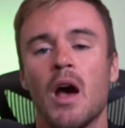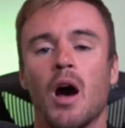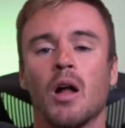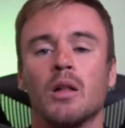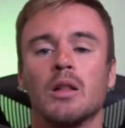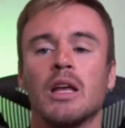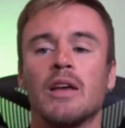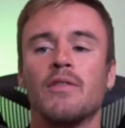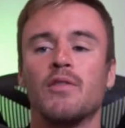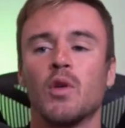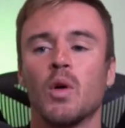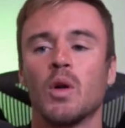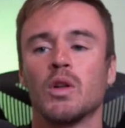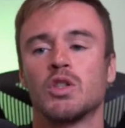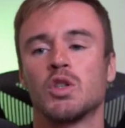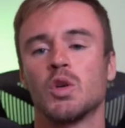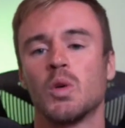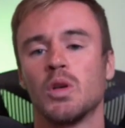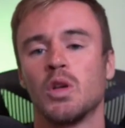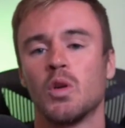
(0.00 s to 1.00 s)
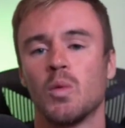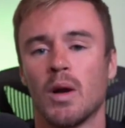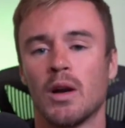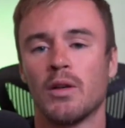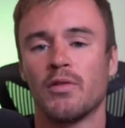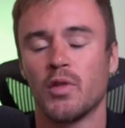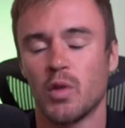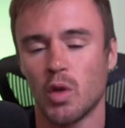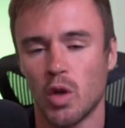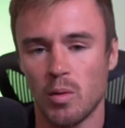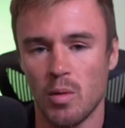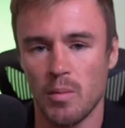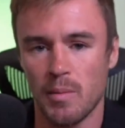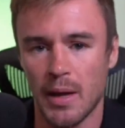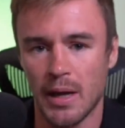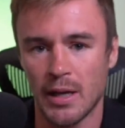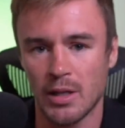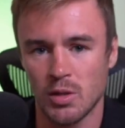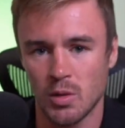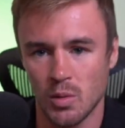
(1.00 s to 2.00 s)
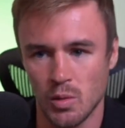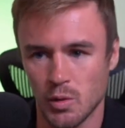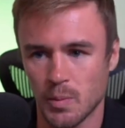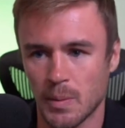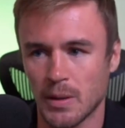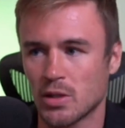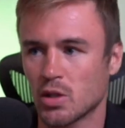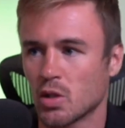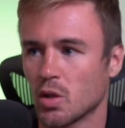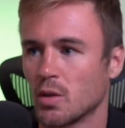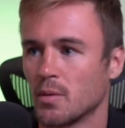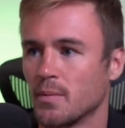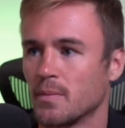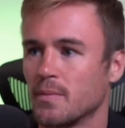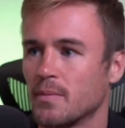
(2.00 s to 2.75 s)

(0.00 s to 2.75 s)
I'll leave you all to it, you wonderful human beings. We'll speak soon.